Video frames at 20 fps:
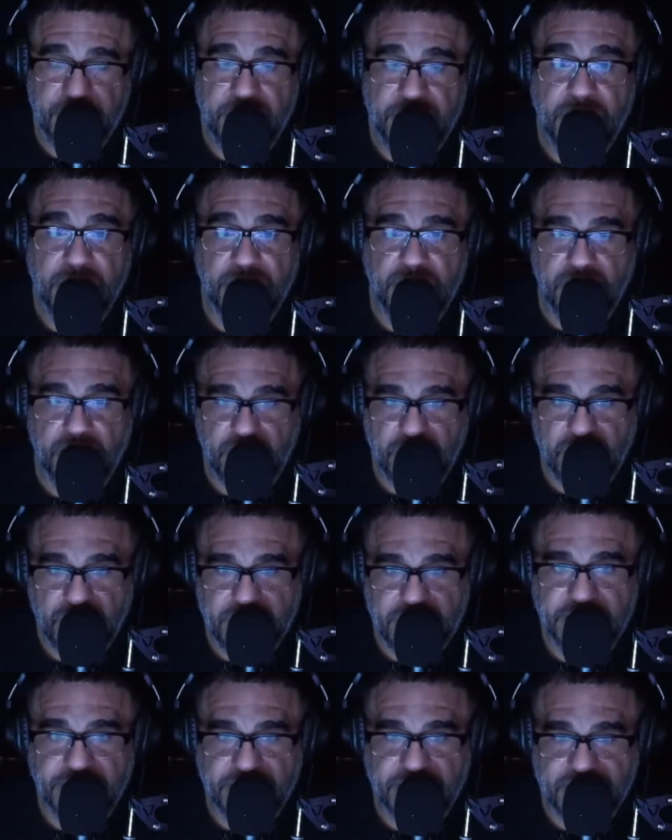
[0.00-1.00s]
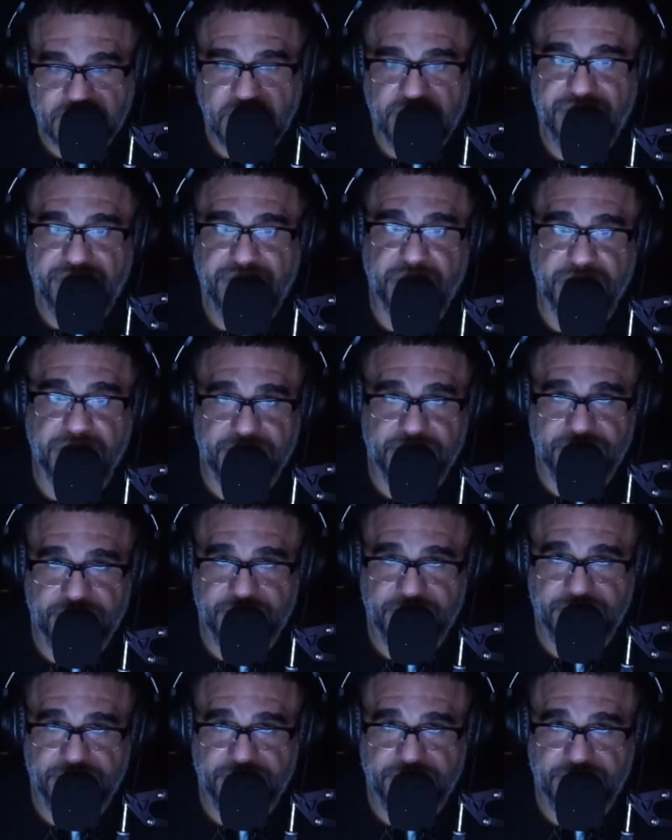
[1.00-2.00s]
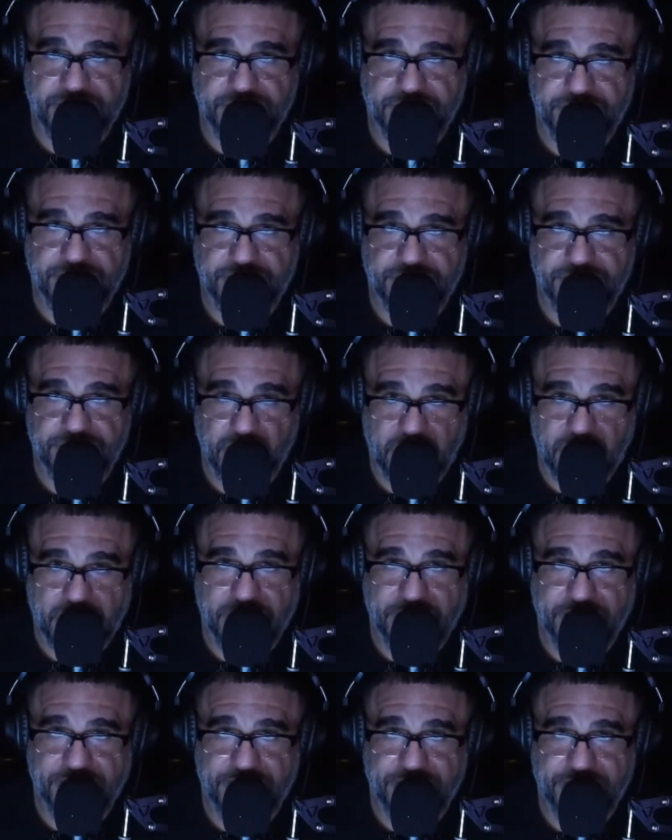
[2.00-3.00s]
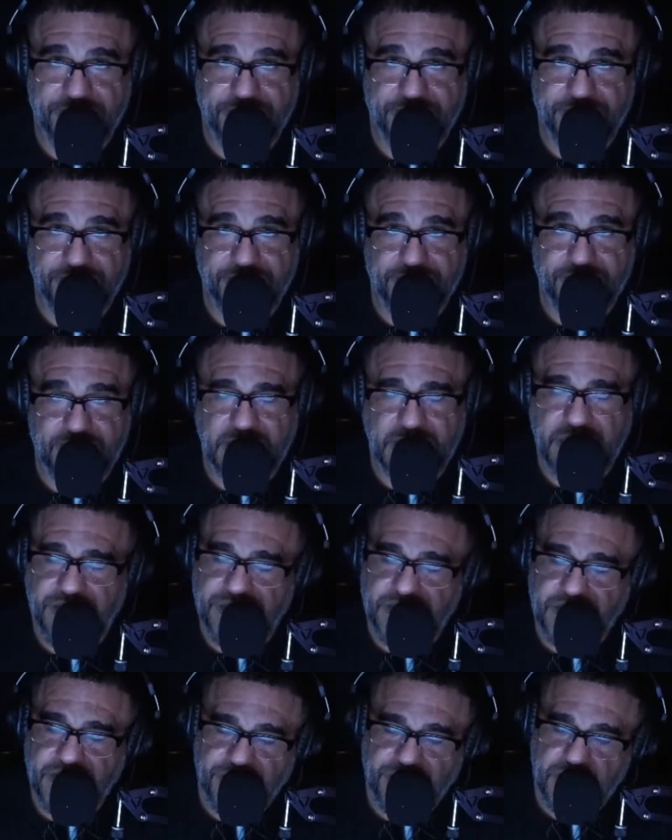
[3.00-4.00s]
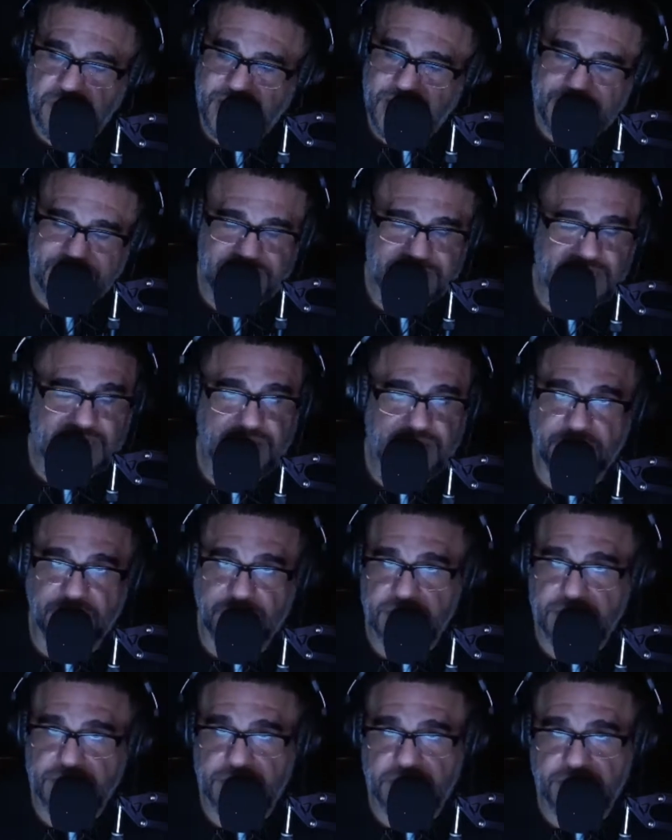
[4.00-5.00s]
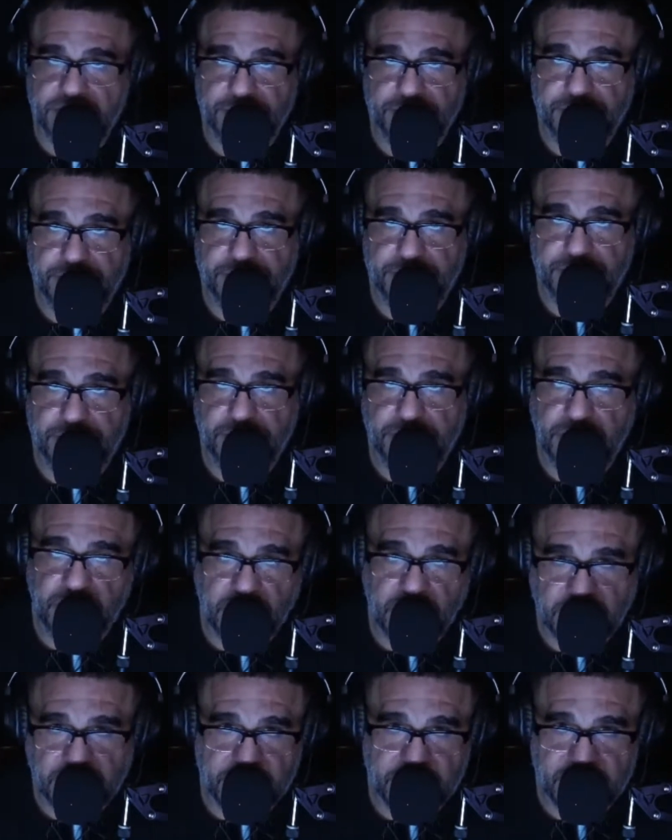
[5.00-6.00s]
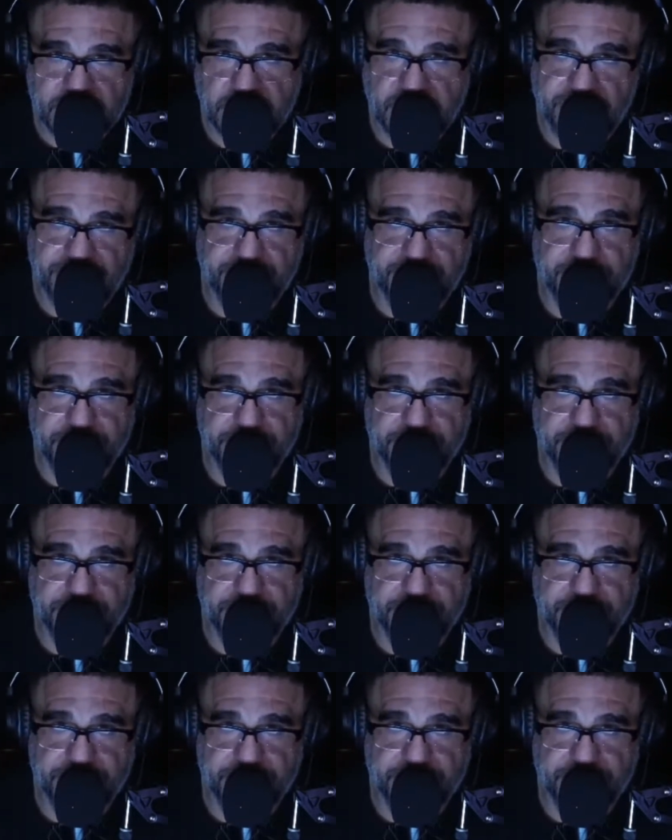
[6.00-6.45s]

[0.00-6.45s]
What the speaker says: You're going to suffer, right? Even if you got savings, you're going to suffer.